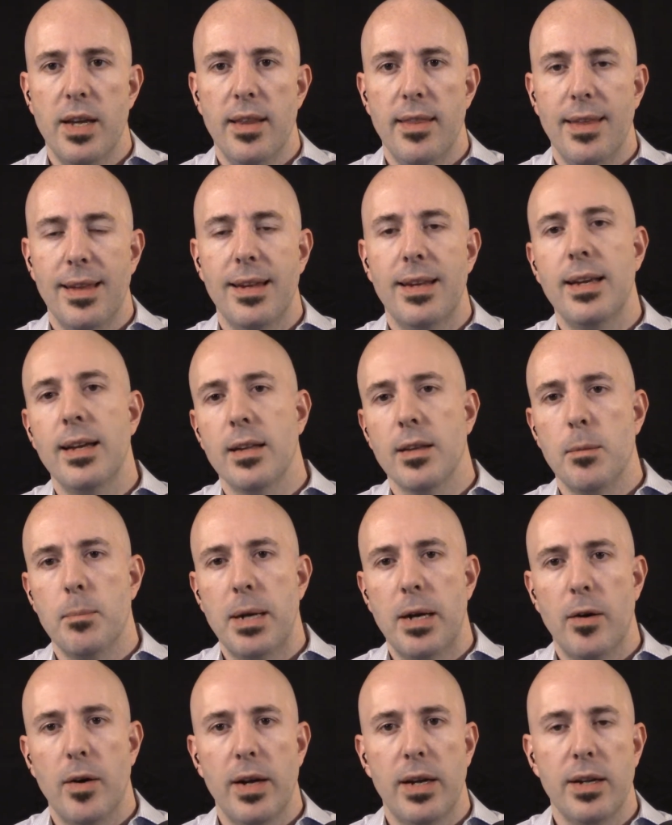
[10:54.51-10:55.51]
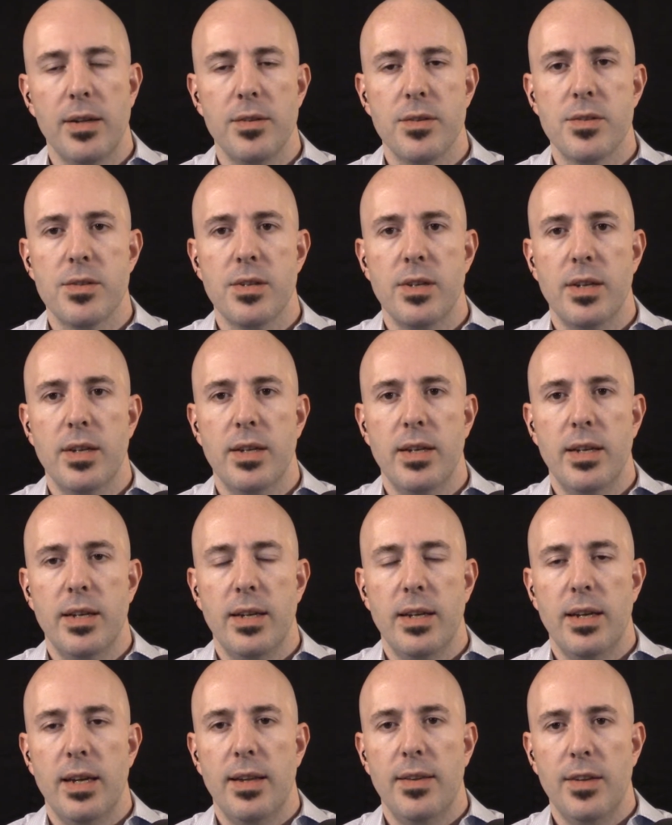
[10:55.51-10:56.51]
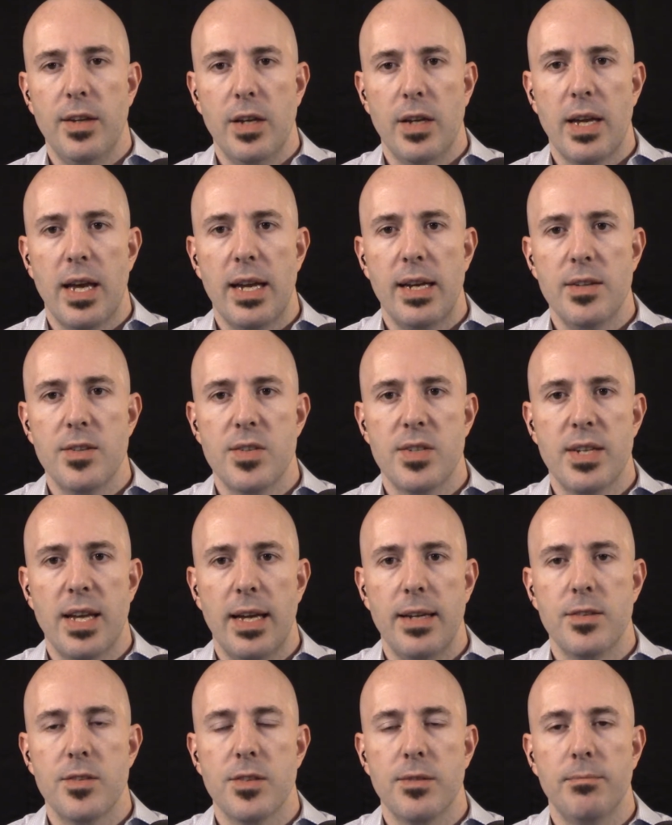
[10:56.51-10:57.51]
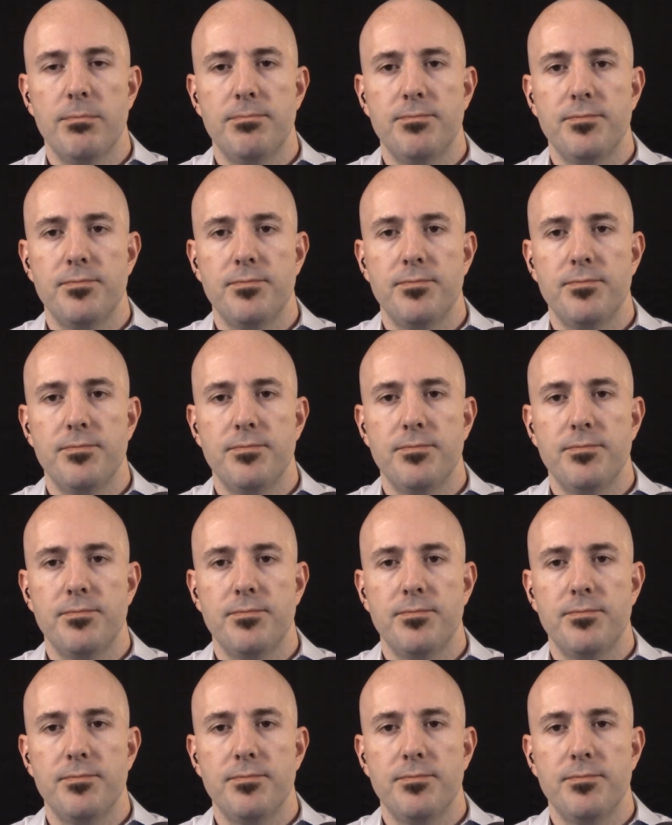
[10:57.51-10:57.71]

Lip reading: that kill Americans in the United States.